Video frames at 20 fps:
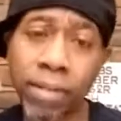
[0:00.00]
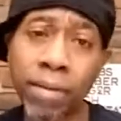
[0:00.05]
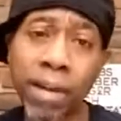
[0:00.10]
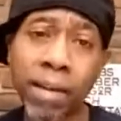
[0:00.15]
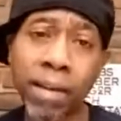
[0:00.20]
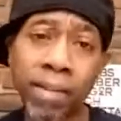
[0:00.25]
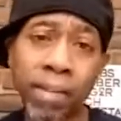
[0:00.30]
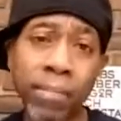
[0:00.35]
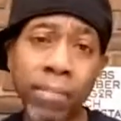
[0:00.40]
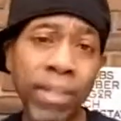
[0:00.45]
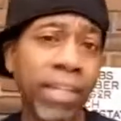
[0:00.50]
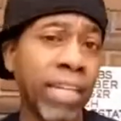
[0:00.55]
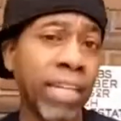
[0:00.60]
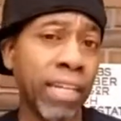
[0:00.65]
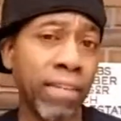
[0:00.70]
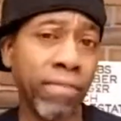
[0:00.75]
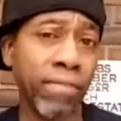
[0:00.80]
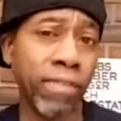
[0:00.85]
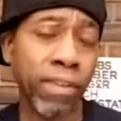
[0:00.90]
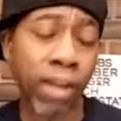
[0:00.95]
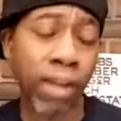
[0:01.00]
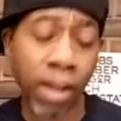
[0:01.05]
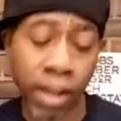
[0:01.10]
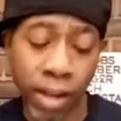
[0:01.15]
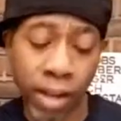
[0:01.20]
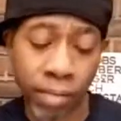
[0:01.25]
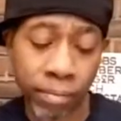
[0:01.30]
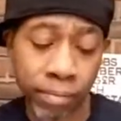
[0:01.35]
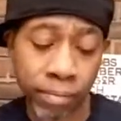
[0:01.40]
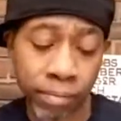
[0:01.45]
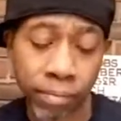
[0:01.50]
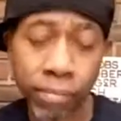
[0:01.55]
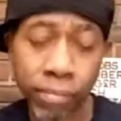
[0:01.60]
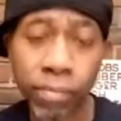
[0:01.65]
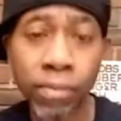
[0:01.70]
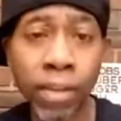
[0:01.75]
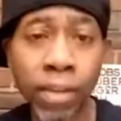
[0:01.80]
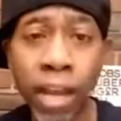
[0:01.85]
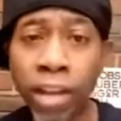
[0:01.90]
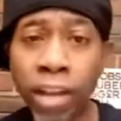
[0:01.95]
I believe. I
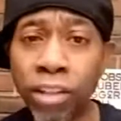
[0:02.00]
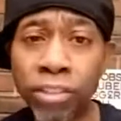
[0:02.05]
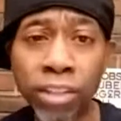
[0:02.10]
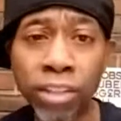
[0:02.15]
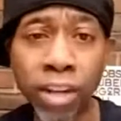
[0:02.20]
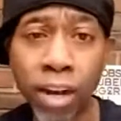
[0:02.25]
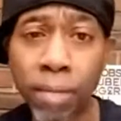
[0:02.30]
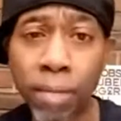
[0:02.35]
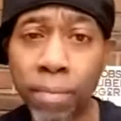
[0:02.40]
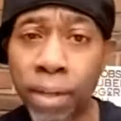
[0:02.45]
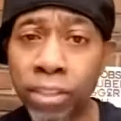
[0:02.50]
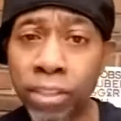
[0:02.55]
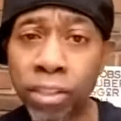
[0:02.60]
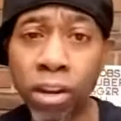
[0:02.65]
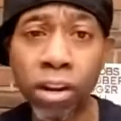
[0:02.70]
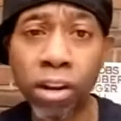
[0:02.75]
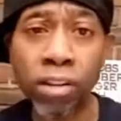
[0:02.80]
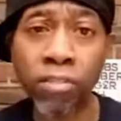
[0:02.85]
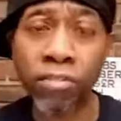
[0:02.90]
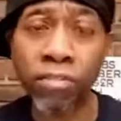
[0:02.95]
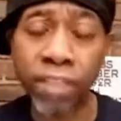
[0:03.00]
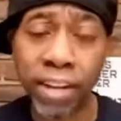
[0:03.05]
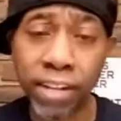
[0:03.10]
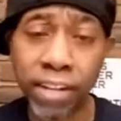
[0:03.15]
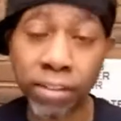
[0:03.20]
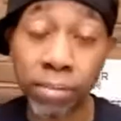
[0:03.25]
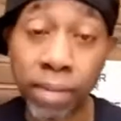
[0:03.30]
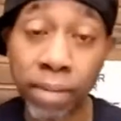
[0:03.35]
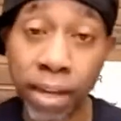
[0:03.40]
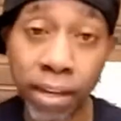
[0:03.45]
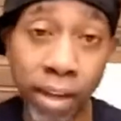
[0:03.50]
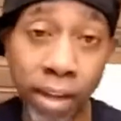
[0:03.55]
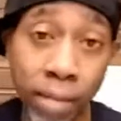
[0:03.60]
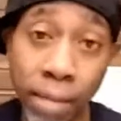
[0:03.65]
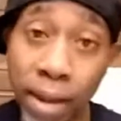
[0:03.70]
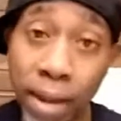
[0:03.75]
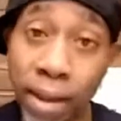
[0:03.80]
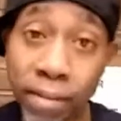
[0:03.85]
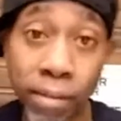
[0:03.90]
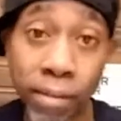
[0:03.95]
looked it up. I saw the ingredients. I'm like, I
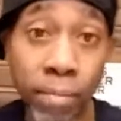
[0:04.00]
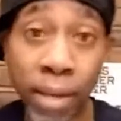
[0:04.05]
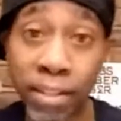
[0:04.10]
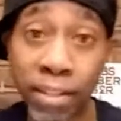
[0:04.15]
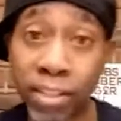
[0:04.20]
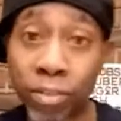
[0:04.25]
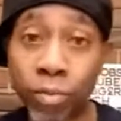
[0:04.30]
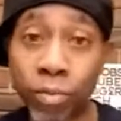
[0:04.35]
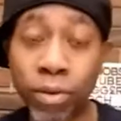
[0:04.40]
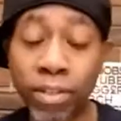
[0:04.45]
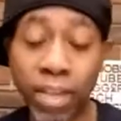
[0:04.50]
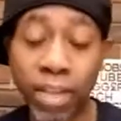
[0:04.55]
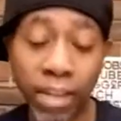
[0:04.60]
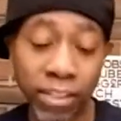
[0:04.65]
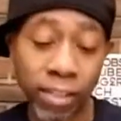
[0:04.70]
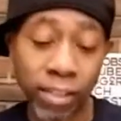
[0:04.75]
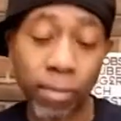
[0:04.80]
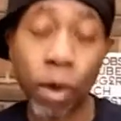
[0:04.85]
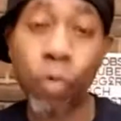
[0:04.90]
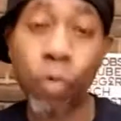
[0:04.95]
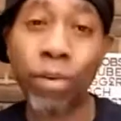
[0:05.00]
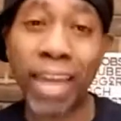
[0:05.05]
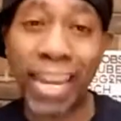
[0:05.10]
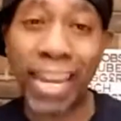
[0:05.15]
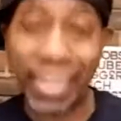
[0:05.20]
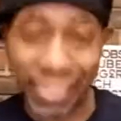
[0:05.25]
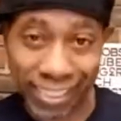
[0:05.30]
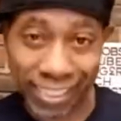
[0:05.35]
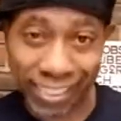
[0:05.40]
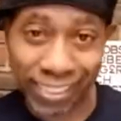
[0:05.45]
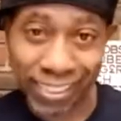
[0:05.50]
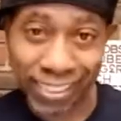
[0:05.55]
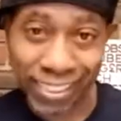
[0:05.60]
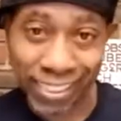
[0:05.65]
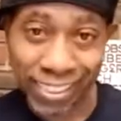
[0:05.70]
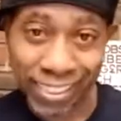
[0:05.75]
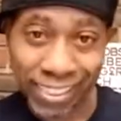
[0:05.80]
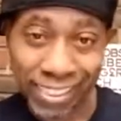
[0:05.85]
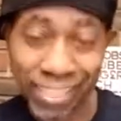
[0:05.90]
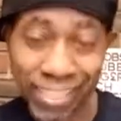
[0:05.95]
might have to make this one day. Some Hoe Cakes
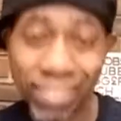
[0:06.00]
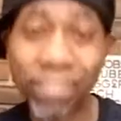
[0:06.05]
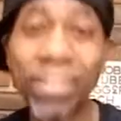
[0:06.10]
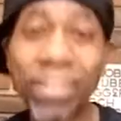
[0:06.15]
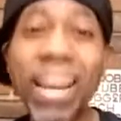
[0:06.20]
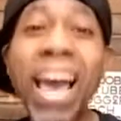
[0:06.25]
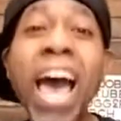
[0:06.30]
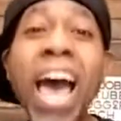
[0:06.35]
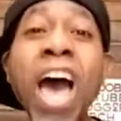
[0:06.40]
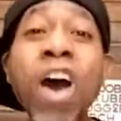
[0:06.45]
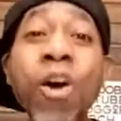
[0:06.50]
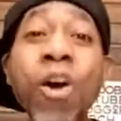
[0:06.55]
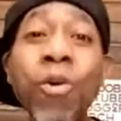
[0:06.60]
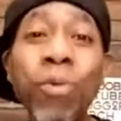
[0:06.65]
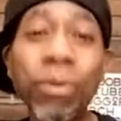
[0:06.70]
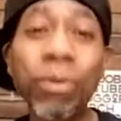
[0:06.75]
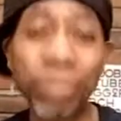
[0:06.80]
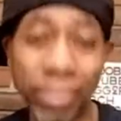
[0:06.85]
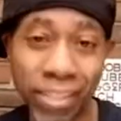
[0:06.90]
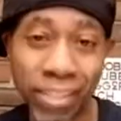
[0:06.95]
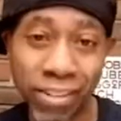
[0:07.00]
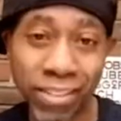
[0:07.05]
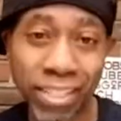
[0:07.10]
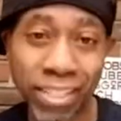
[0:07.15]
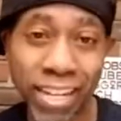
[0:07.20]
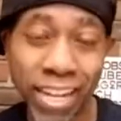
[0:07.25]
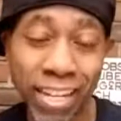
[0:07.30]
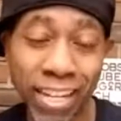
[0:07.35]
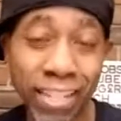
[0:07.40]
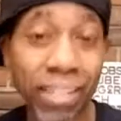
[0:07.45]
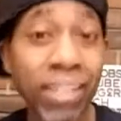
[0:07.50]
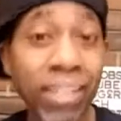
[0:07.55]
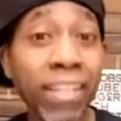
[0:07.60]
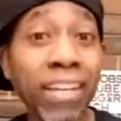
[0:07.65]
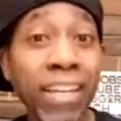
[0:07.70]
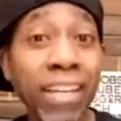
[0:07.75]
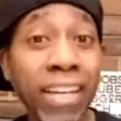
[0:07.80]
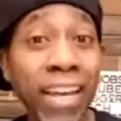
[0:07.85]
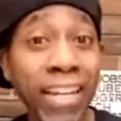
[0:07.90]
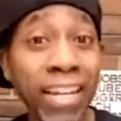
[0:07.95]
for the hoes, you know what I'm saying?
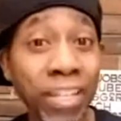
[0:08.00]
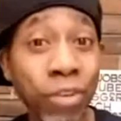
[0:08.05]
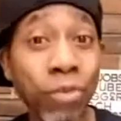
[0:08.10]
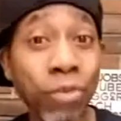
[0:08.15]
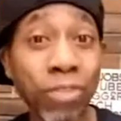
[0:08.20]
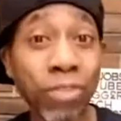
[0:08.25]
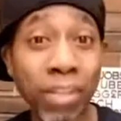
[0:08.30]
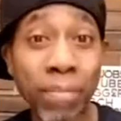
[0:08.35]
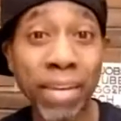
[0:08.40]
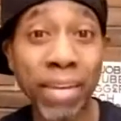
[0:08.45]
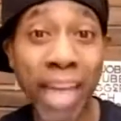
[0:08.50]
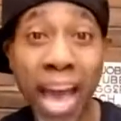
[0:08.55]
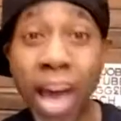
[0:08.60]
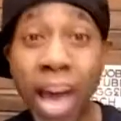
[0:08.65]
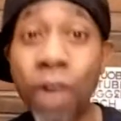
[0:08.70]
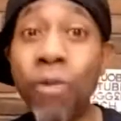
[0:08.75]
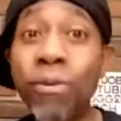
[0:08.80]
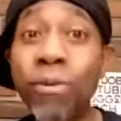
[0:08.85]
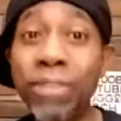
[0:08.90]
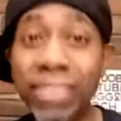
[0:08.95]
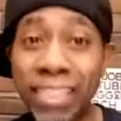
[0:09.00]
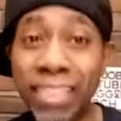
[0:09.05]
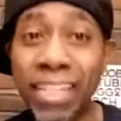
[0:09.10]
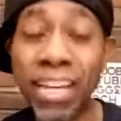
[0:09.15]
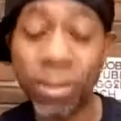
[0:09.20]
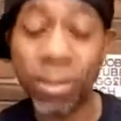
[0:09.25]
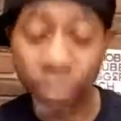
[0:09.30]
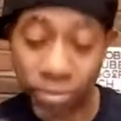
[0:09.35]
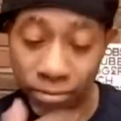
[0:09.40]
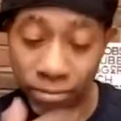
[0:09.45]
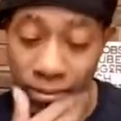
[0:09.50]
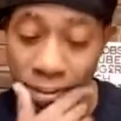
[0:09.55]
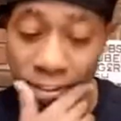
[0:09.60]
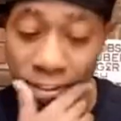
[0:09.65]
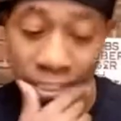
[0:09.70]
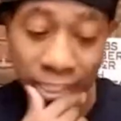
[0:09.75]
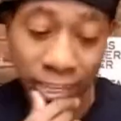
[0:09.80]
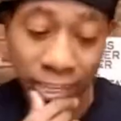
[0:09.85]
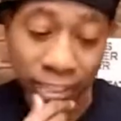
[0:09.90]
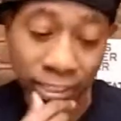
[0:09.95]
And dudes could be hoes too, you know what
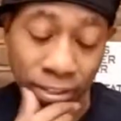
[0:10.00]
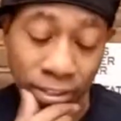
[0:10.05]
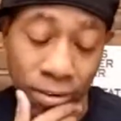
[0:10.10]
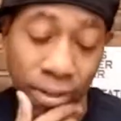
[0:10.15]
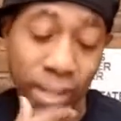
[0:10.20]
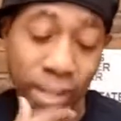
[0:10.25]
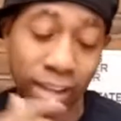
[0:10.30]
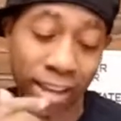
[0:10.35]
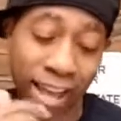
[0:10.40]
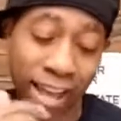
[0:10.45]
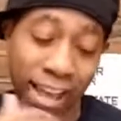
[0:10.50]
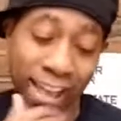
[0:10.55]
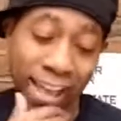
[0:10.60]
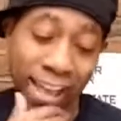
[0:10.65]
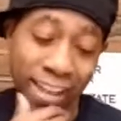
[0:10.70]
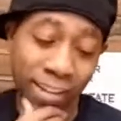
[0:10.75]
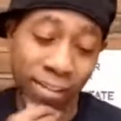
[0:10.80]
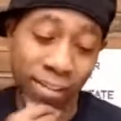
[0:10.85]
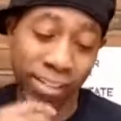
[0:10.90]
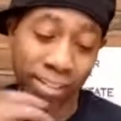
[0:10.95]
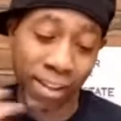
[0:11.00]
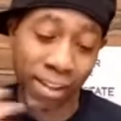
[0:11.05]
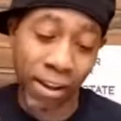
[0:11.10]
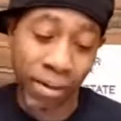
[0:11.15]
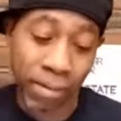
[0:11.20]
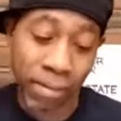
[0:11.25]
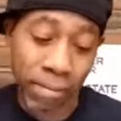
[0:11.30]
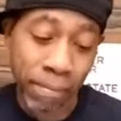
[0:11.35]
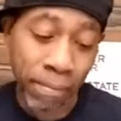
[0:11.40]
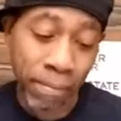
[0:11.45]
I'm saying? So at least stop.